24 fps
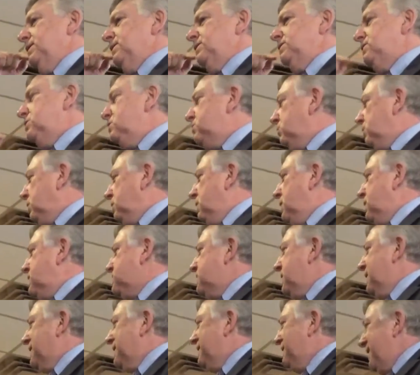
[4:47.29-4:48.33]

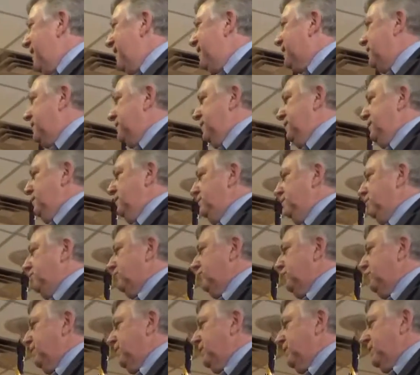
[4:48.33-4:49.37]
utilizing
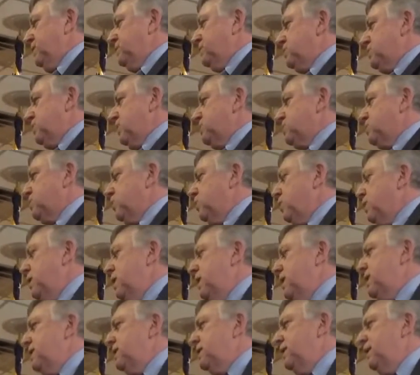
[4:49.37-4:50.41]
negatives in such a
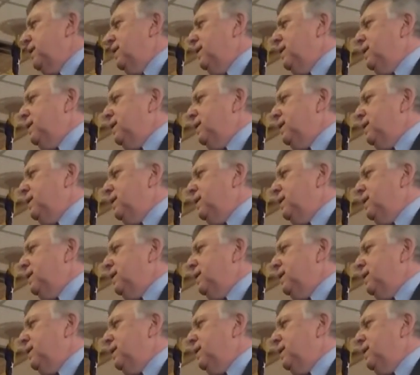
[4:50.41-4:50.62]
way